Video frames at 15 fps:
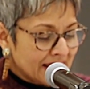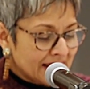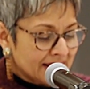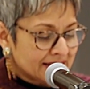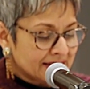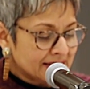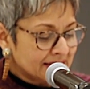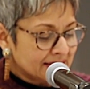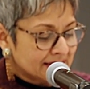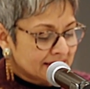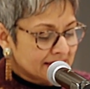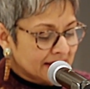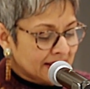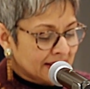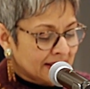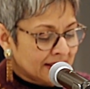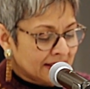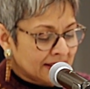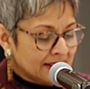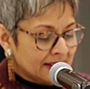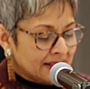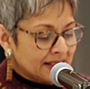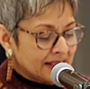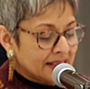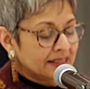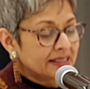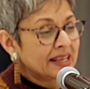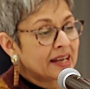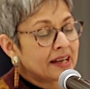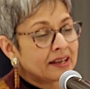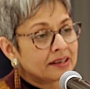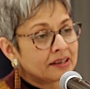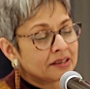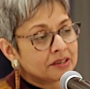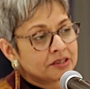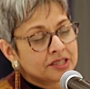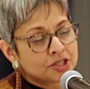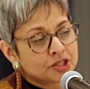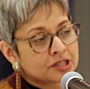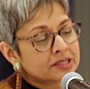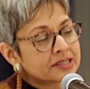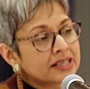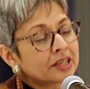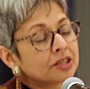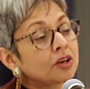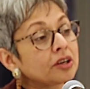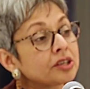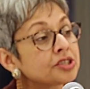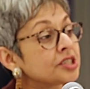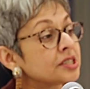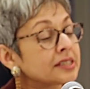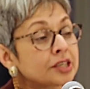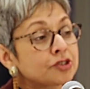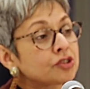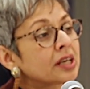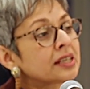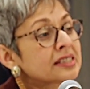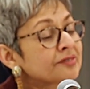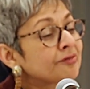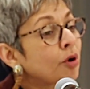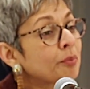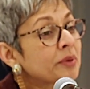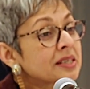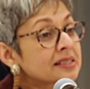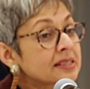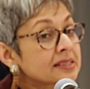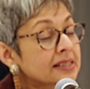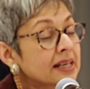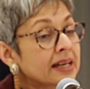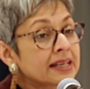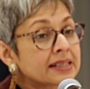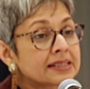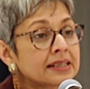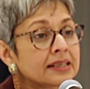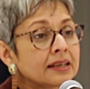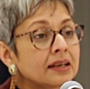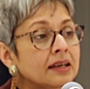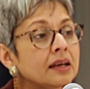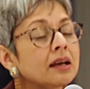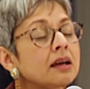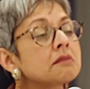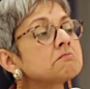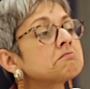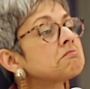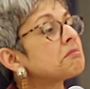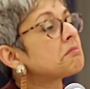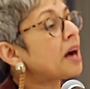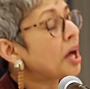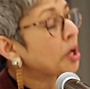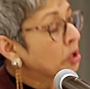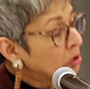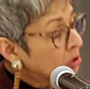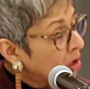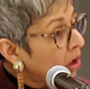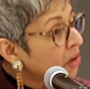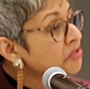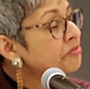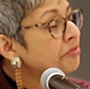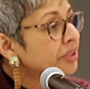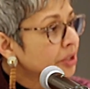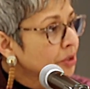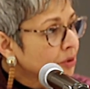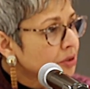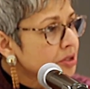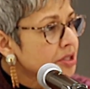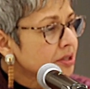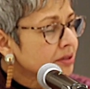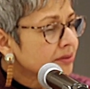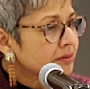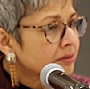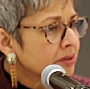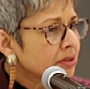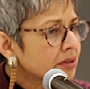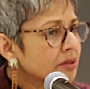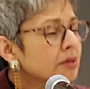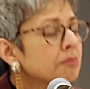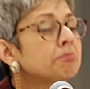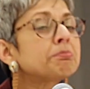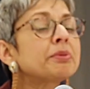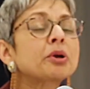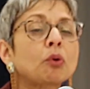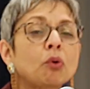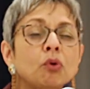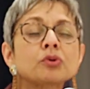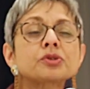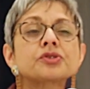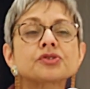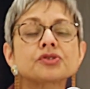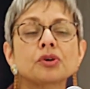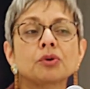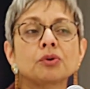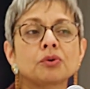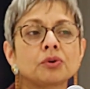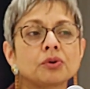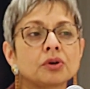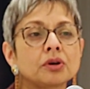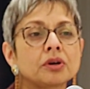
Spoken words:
It is, their digital technologies are transforming society, a lot for the good, but also